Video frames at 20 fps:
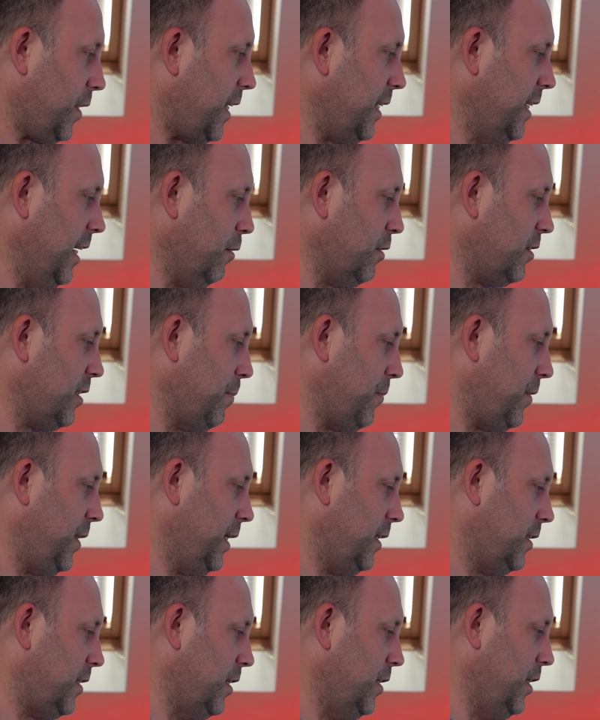Now,
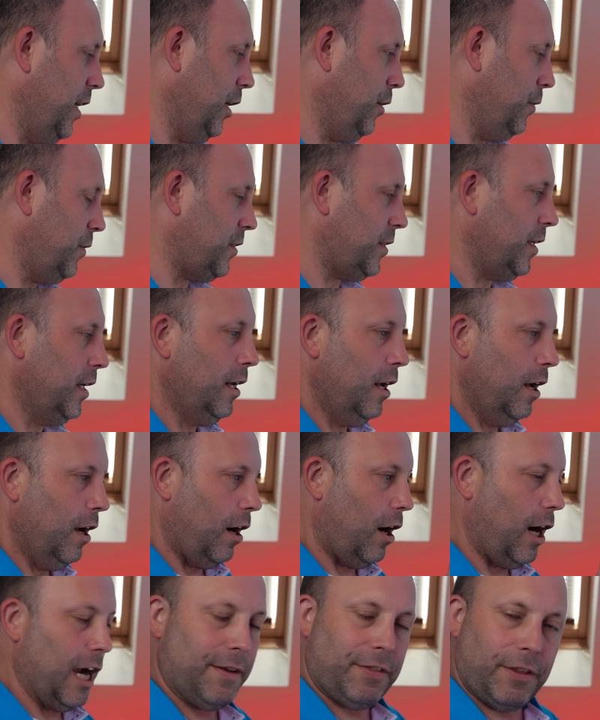something to note,
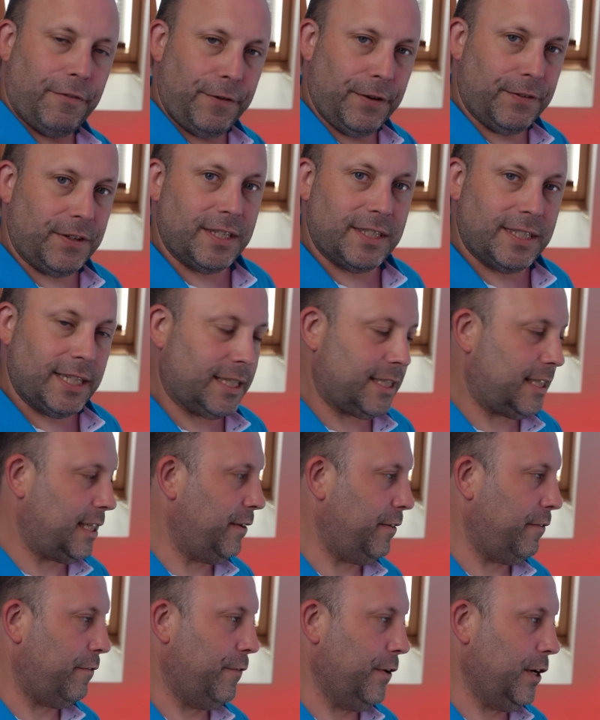I have the
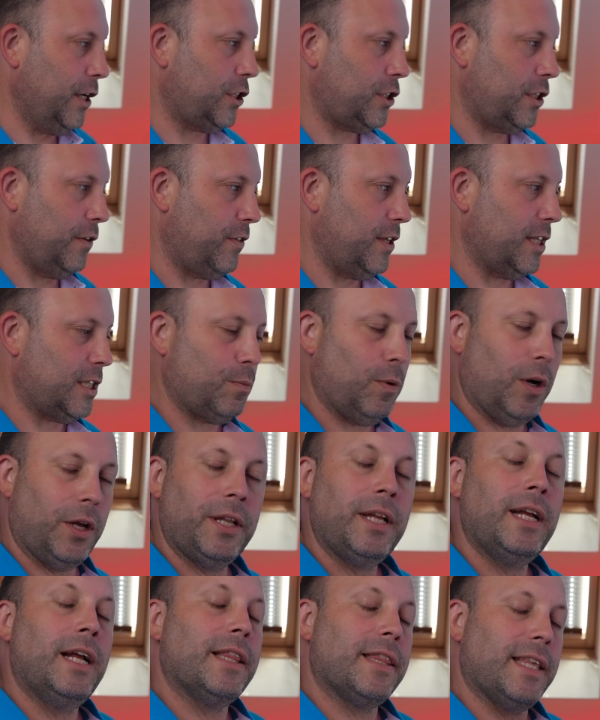5060 version of this
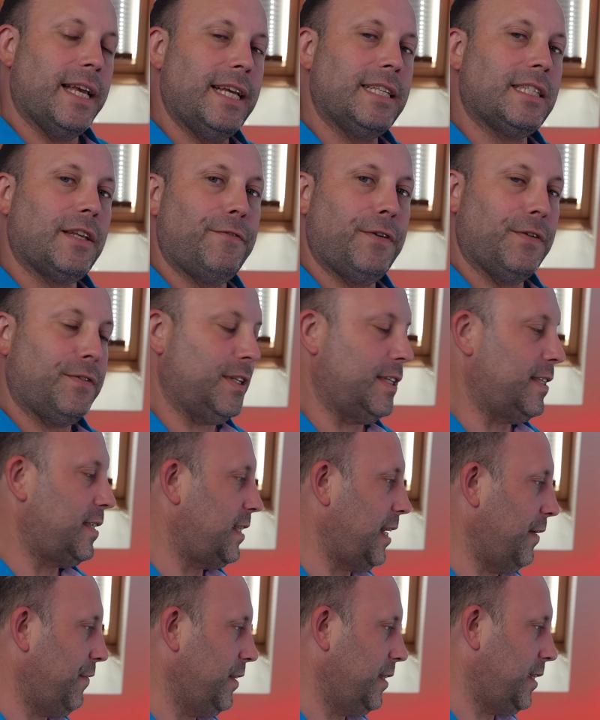one. There is a
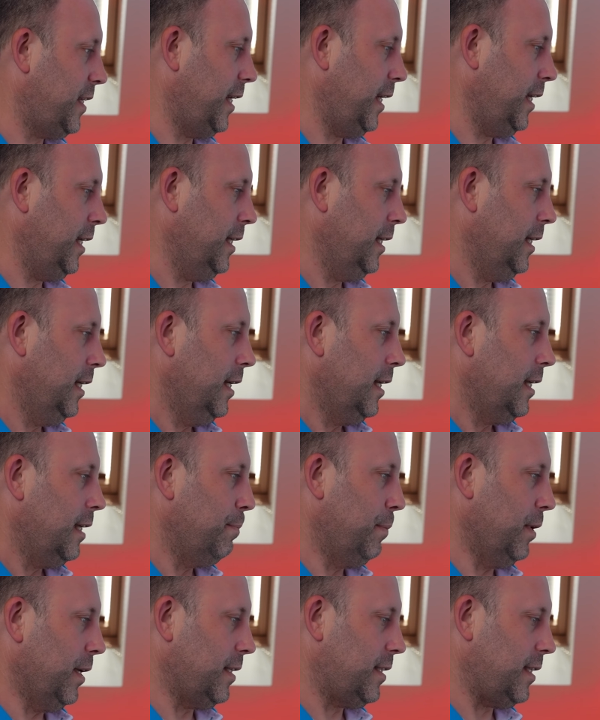5070,
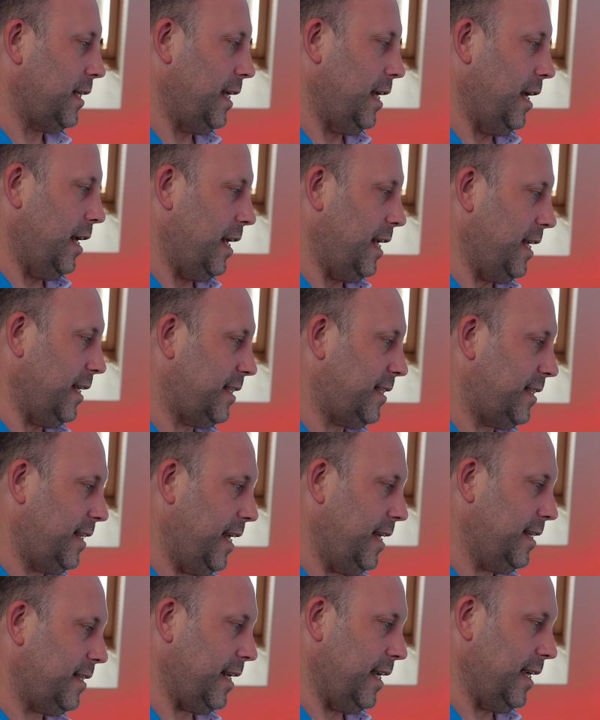but it
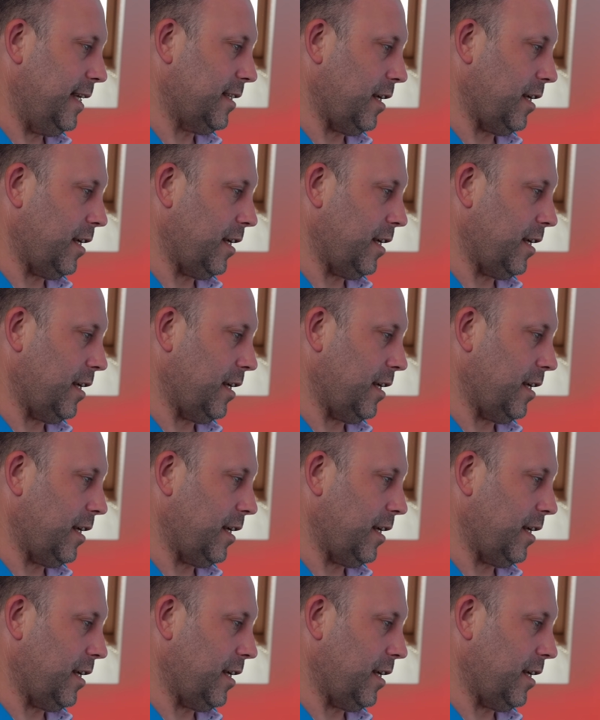says it is